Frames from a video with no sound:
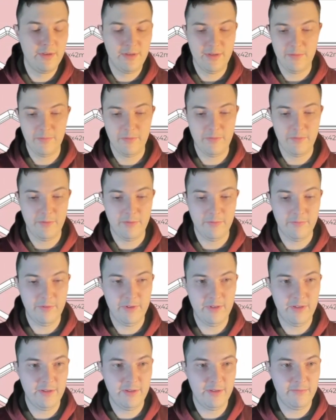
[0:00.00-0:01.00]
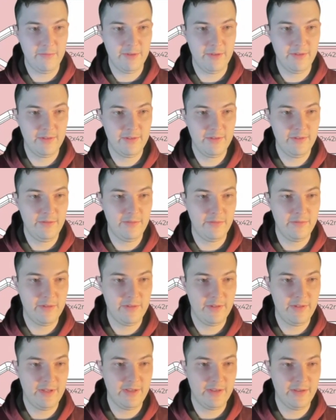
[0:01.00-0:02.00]
I'm going to rename this to
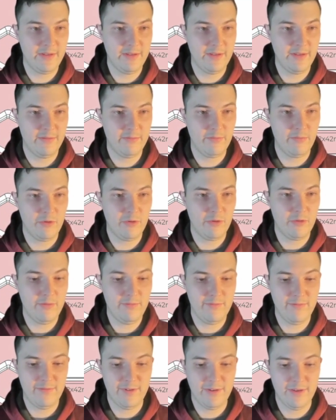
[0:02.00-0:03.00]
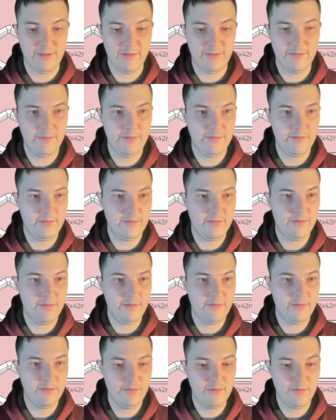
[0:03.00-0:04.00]
stacking profile
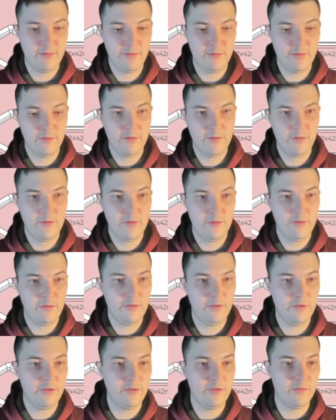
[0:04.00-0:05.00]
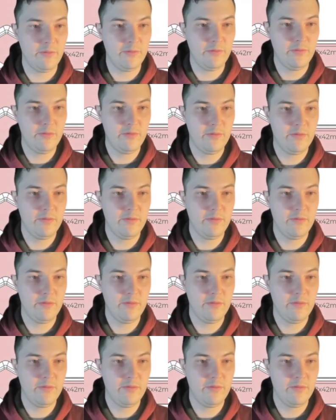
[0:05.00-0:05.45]
2.